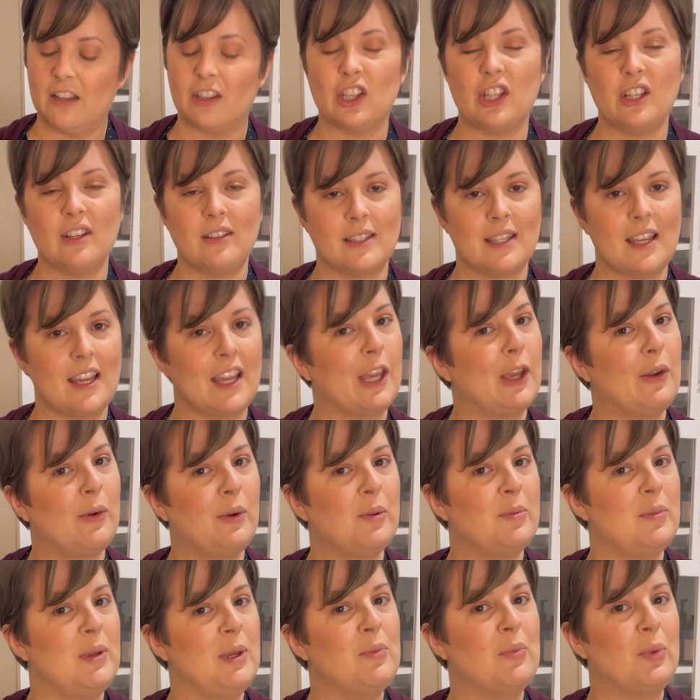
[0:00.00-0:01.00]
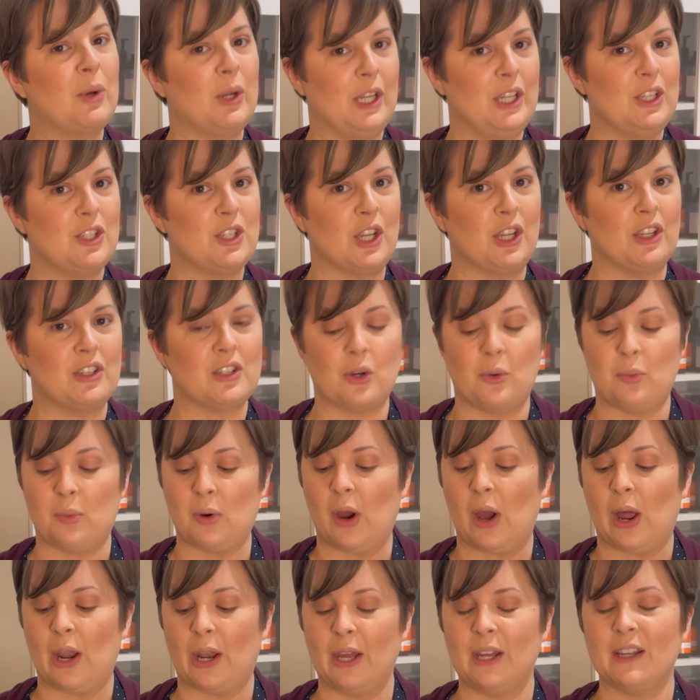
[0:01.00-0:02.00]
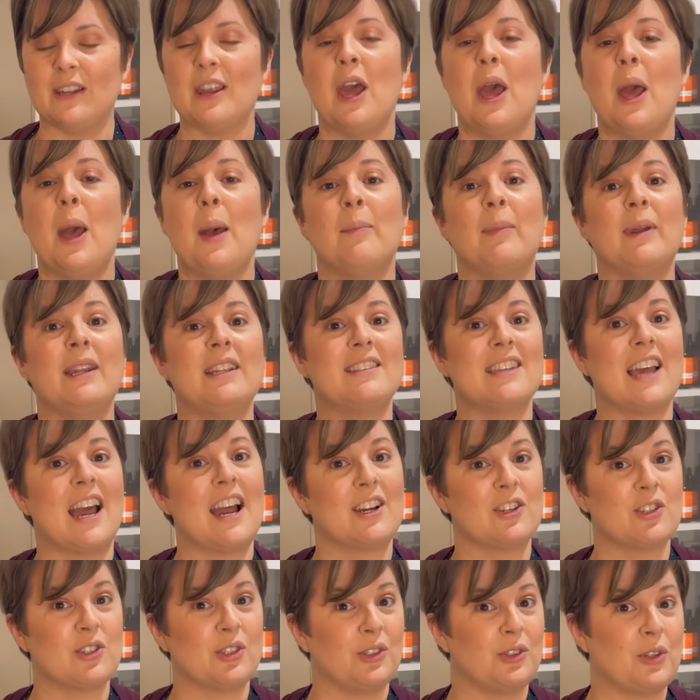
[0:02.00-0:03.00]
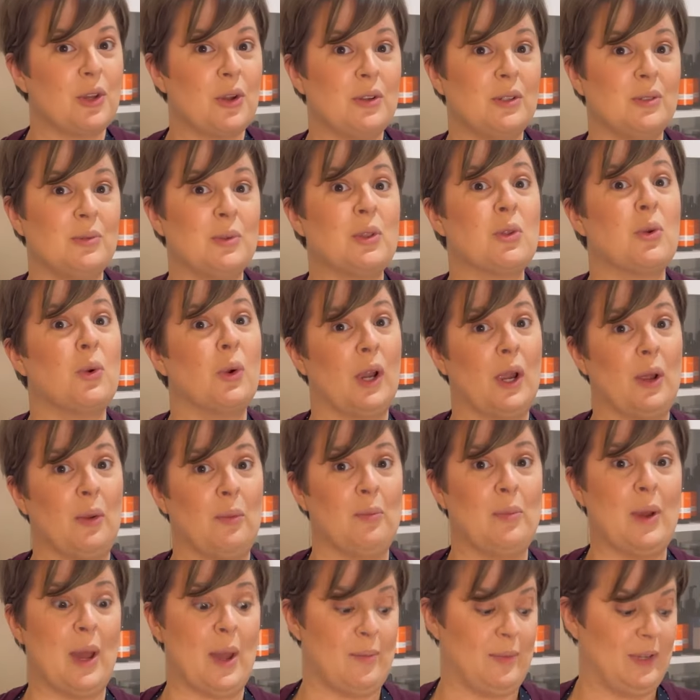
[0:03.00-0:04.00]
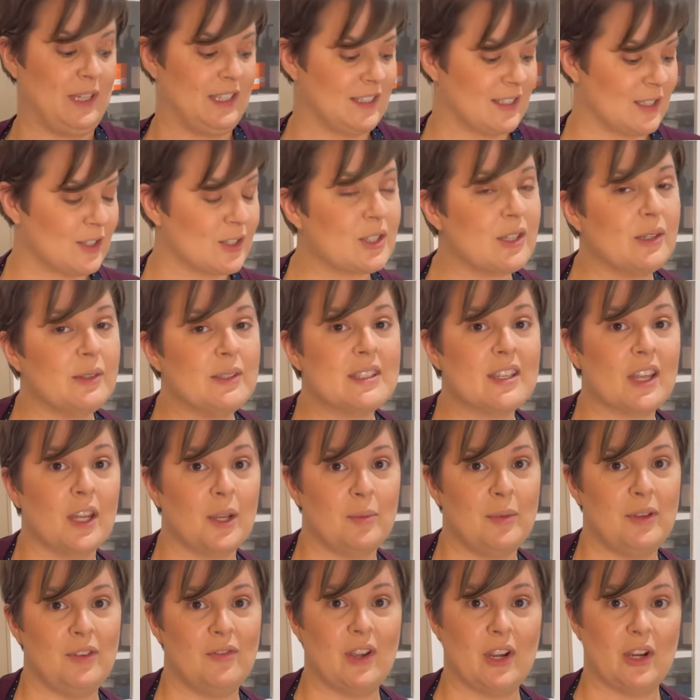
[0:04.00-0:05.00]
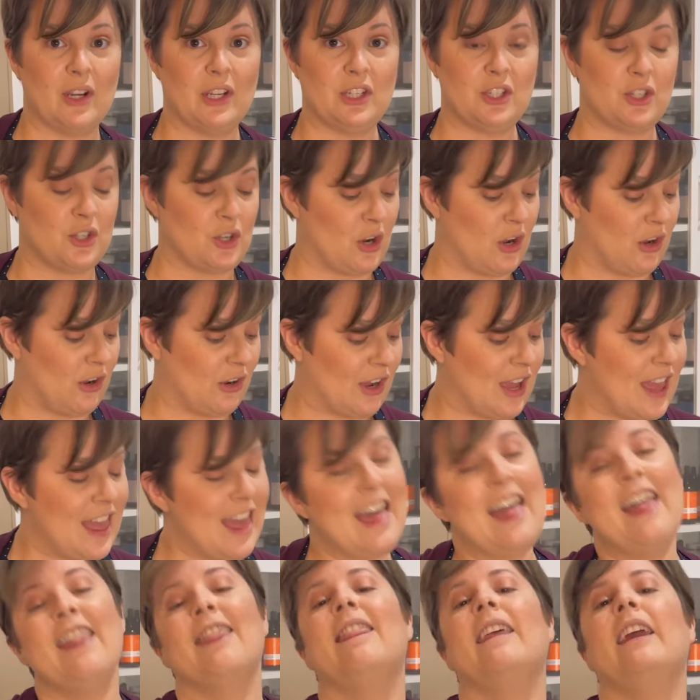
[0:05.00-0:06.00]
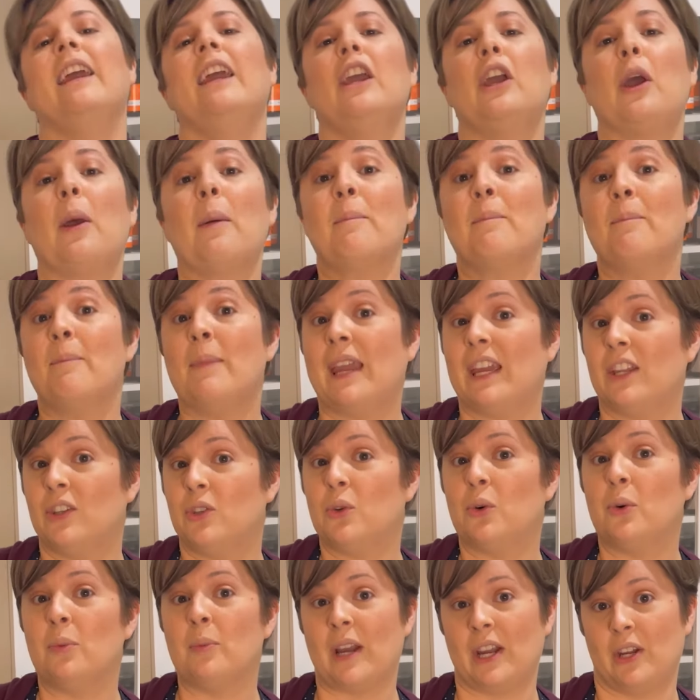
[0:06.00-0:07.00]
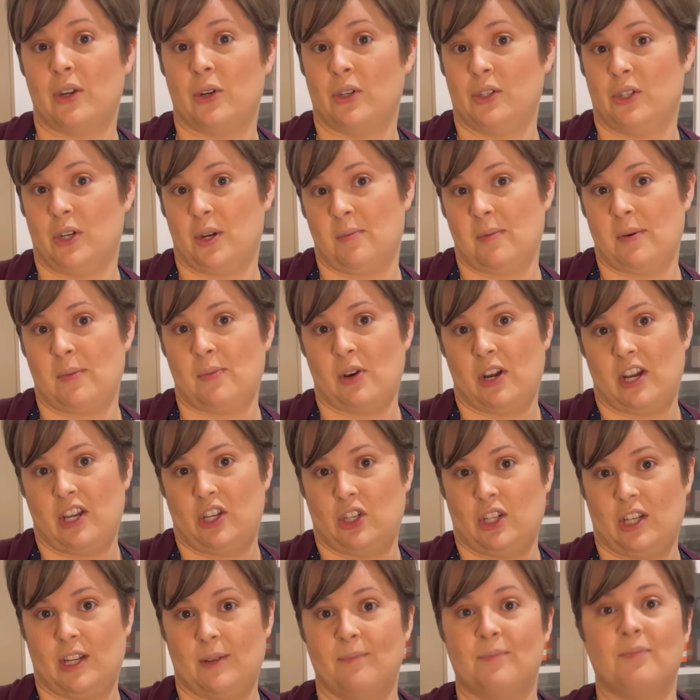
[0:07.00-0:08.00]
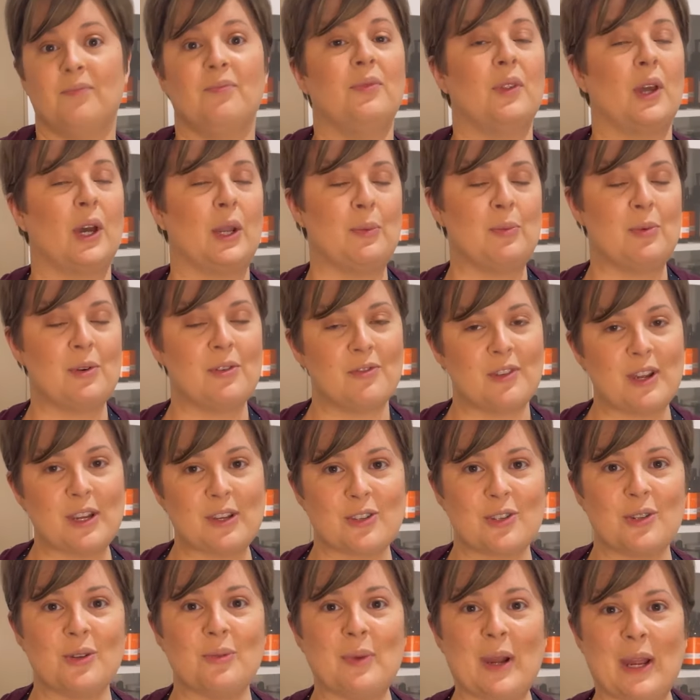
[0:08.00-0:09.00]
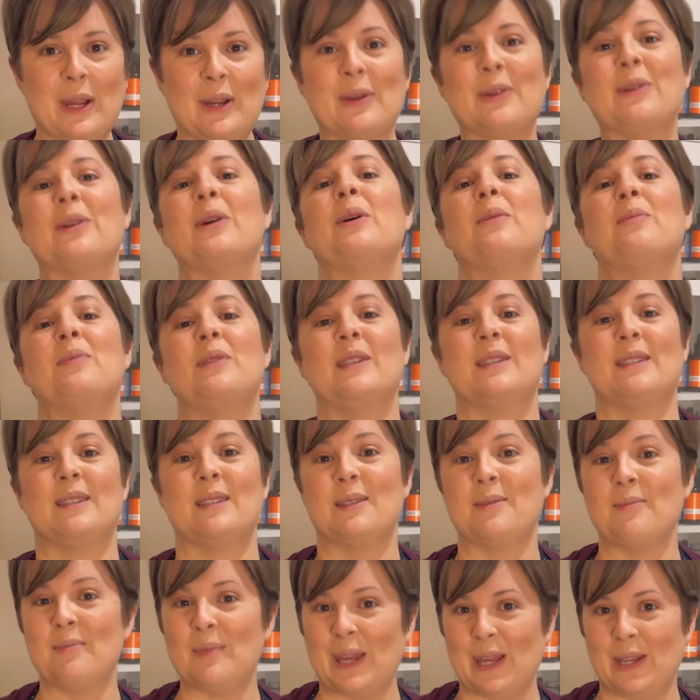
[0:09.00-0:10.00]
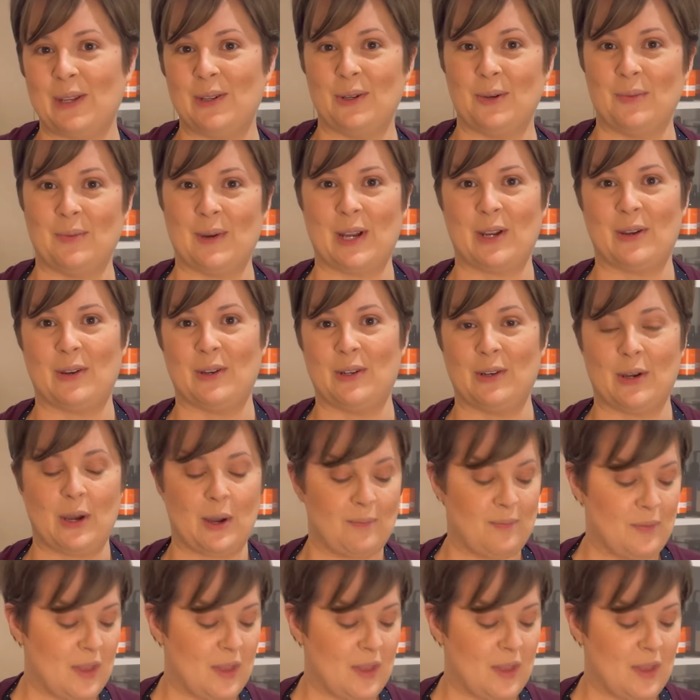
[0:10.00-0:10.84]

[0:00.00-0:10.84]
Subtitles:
Looks like it would be a pretty gentle product, but it's actually loaded with ground pumice, so it's going to be very strong. Think manual microdermabrasion. Not a professional microderm, this is a manual microderm.